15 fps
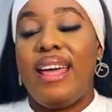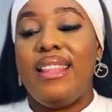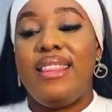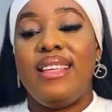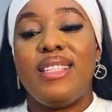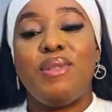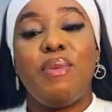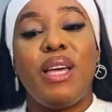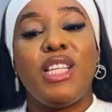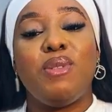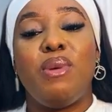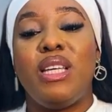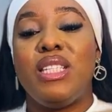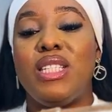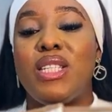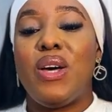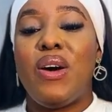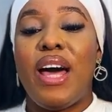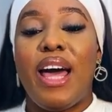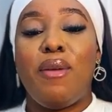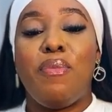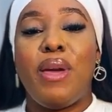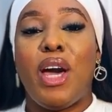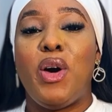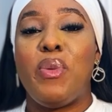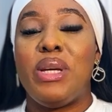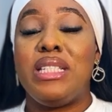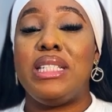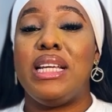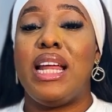This makes me so happy. I
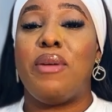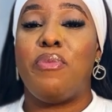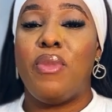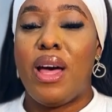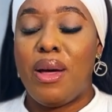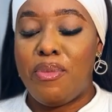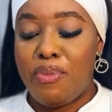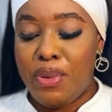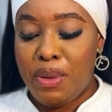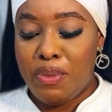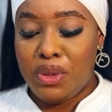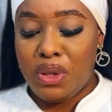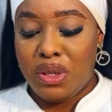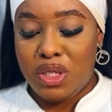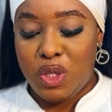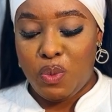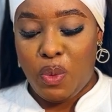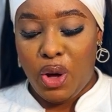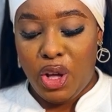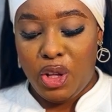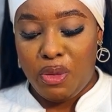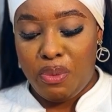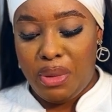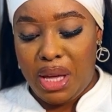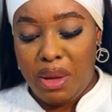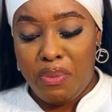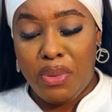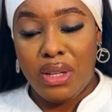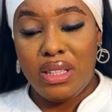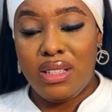always say that people don't spoil me,
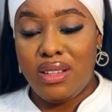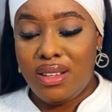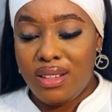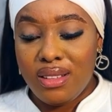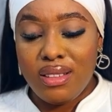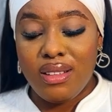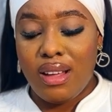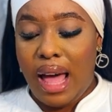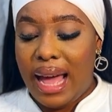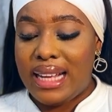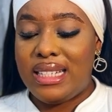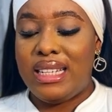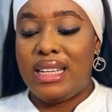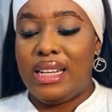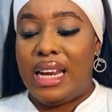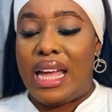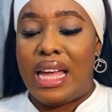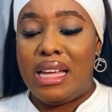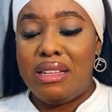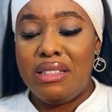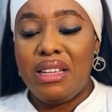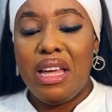but actually,